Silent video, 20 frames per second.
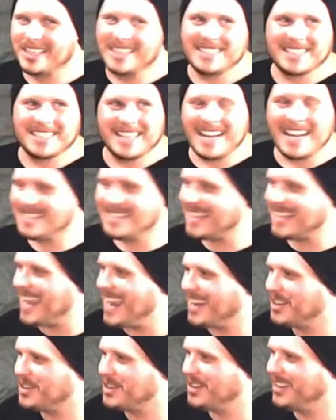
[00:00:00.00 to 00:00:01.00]
Tonight is
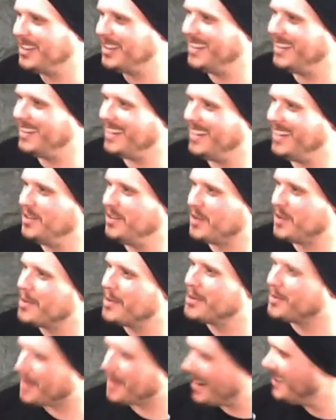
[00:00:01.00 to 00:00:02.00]
actually the
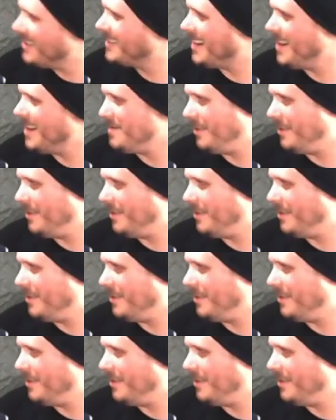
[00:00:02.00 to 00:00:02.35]
Drummers Roundtable.